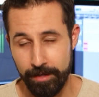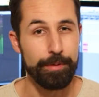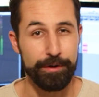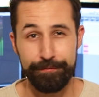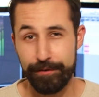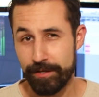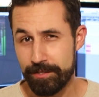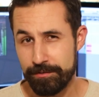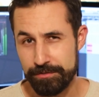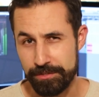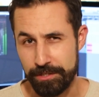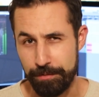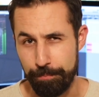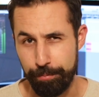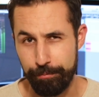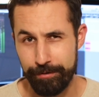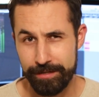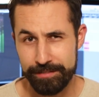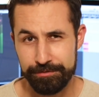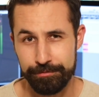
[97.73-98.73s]
But if I use a
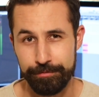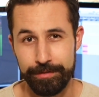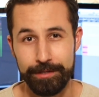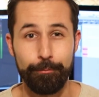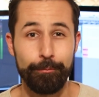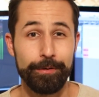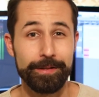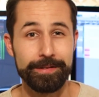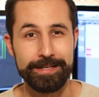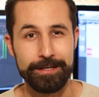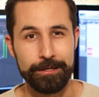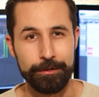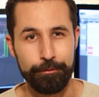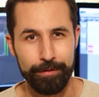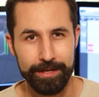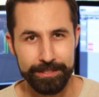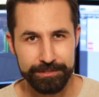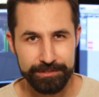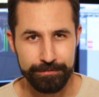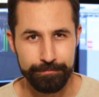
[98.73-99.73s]
compressor in a really
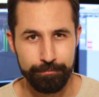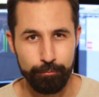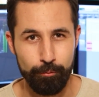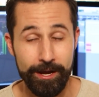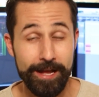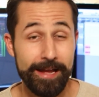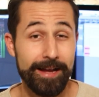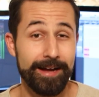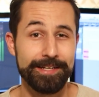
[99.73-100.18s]
aggressive way,